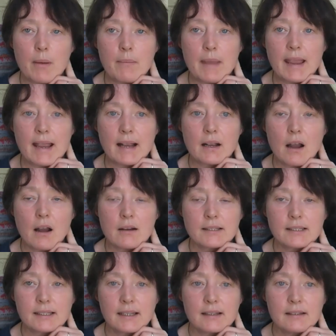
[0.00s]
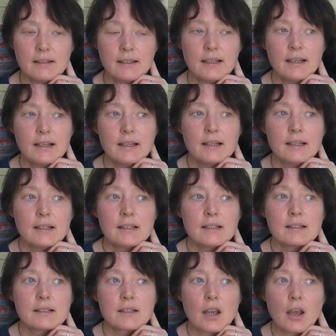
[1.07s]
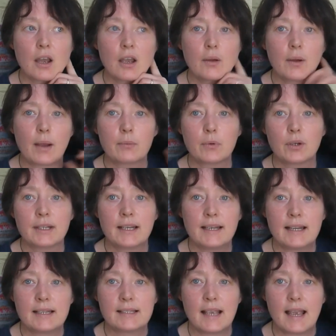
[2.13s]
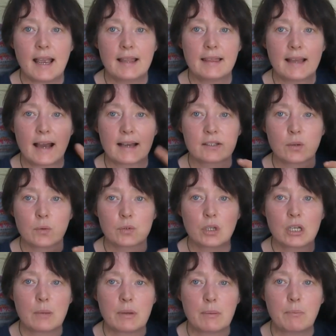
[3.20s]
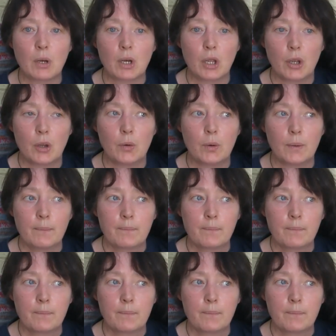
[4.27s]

Maya cardigan. So I'm going to knit it in that. So it's going to be blue